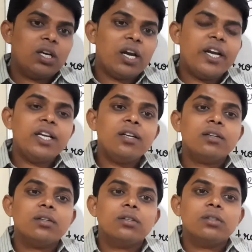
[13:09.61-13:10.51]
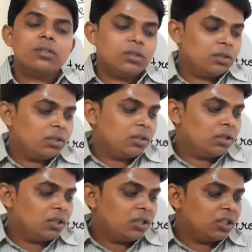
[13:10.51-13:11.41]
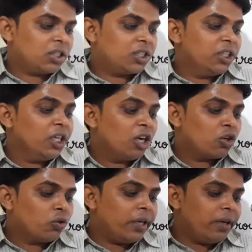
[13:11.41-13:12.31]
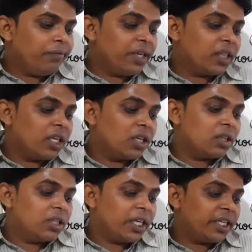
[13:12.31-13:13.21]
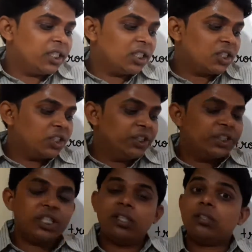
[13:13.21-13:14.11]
And you see, to everything there is a seizure.